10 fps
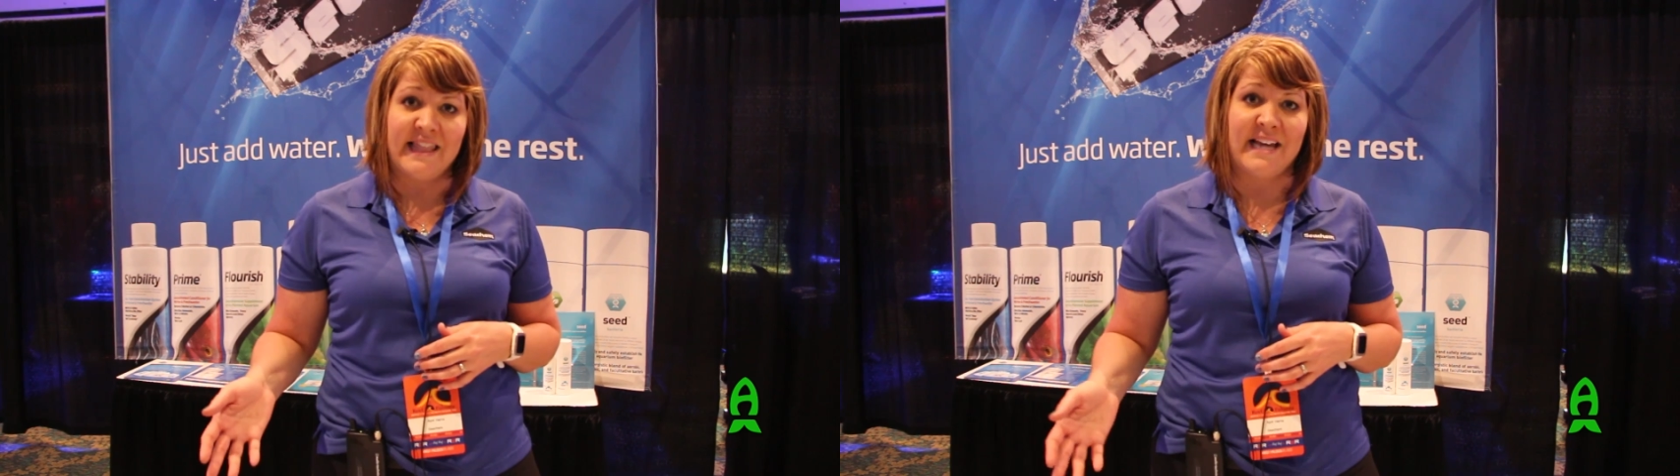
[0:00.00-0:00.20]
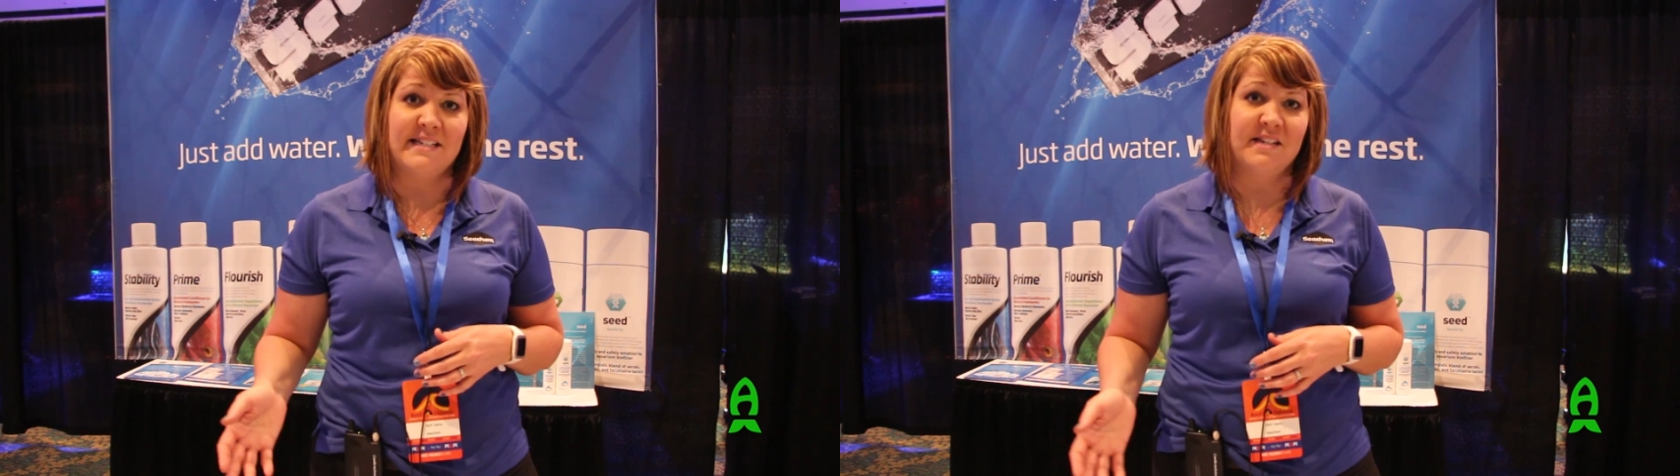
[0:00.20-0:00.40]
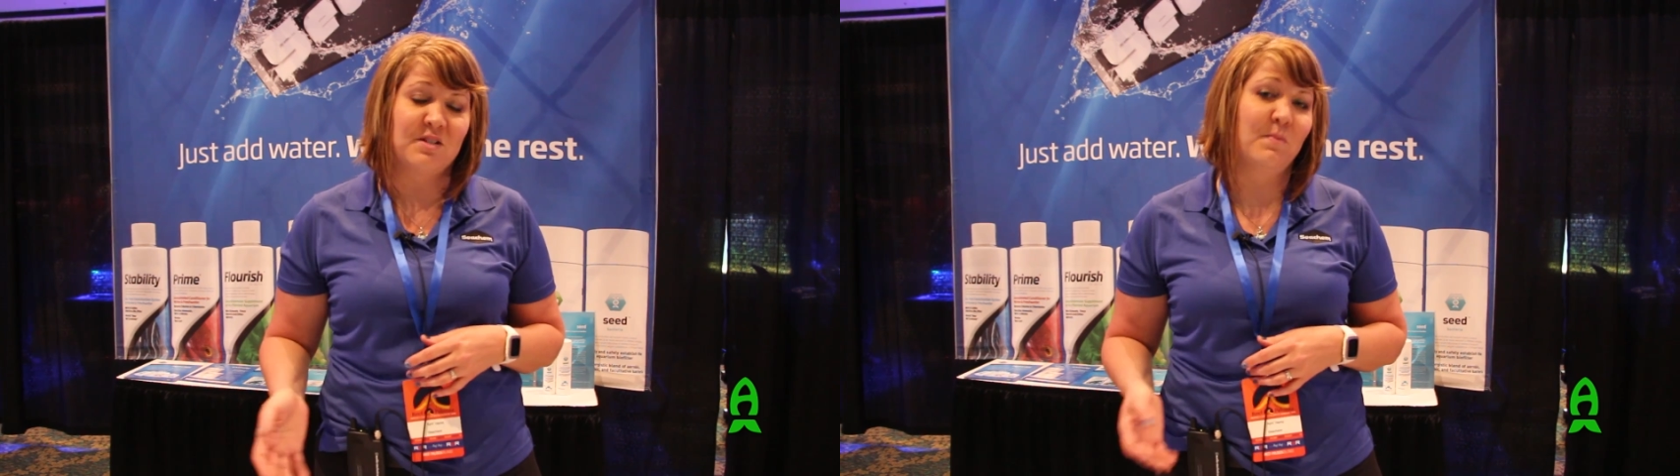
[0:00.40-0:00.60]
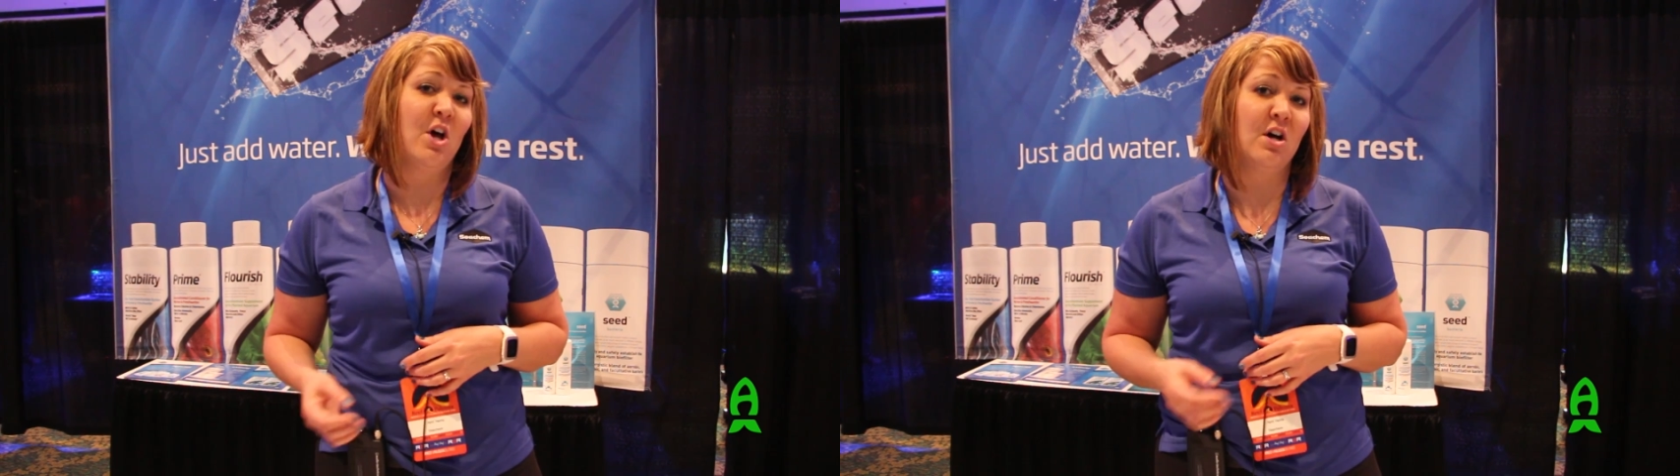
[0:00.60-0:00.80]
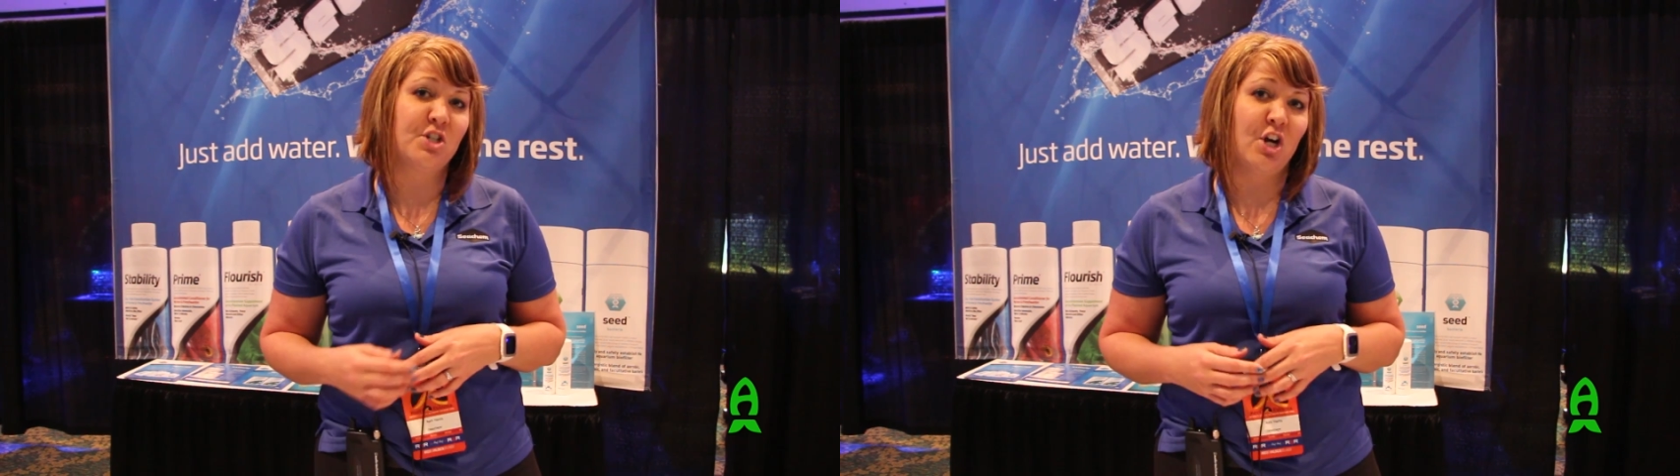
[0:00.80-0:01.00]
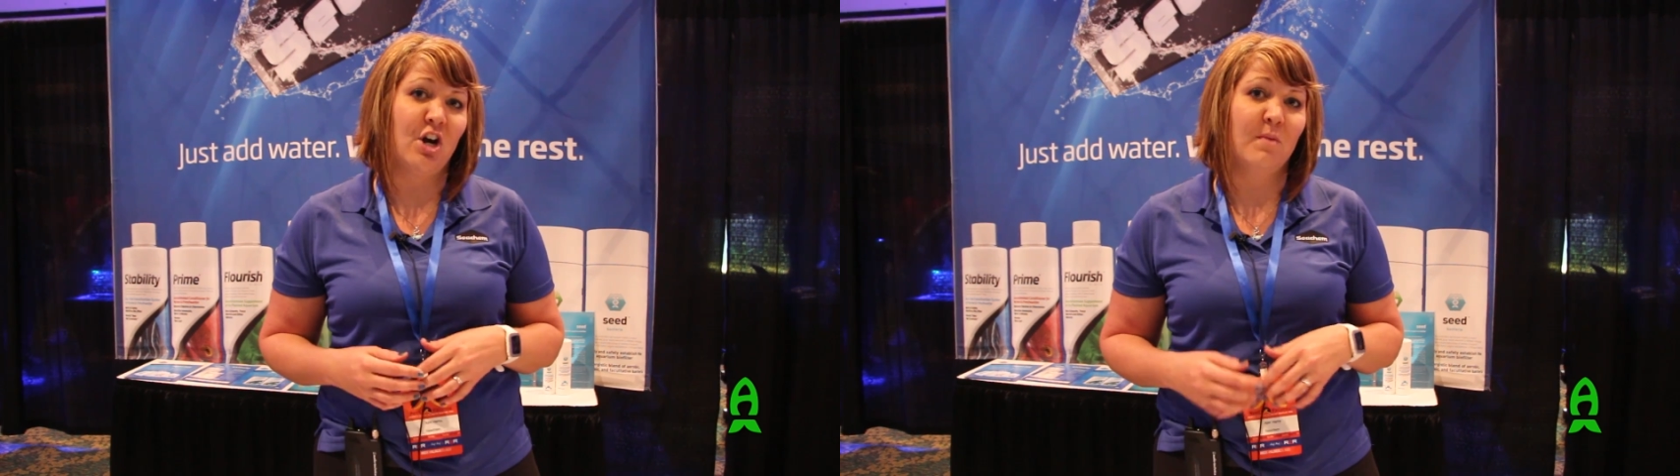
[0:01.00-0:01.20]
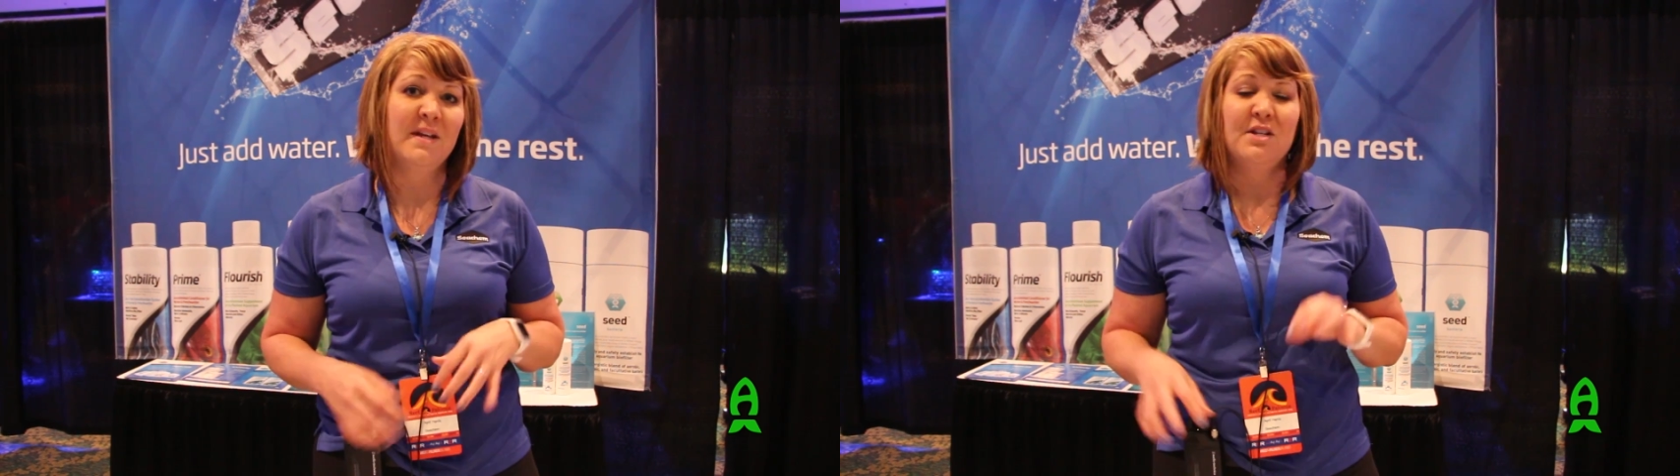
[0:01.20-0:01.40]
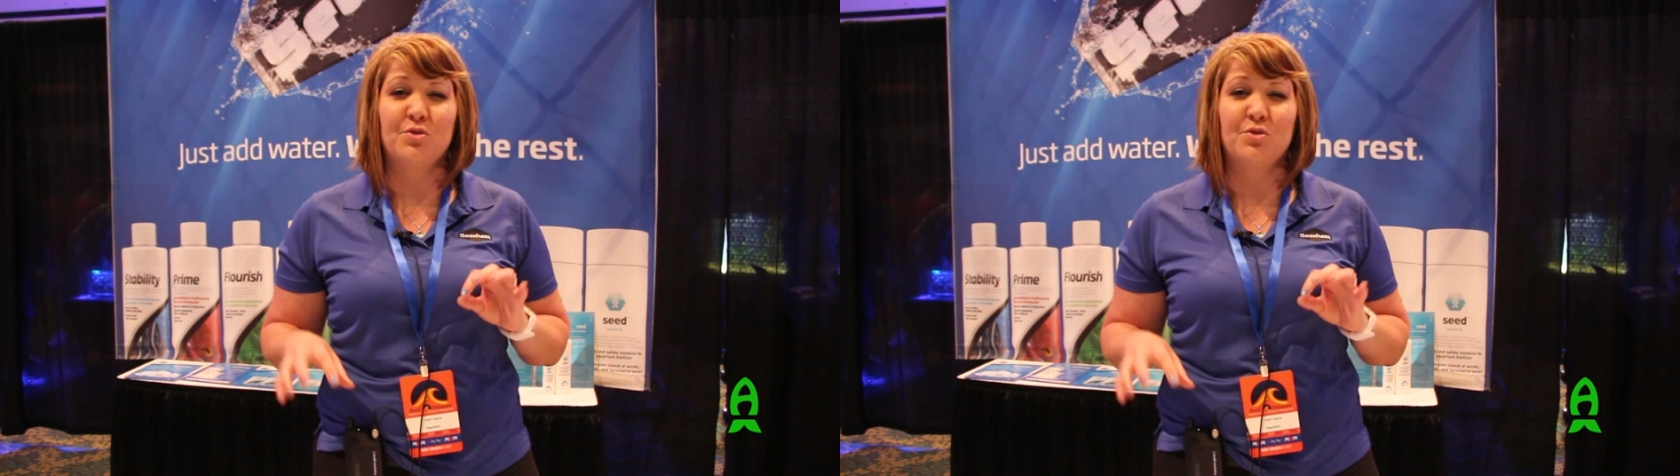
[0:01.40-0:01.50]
that system long term.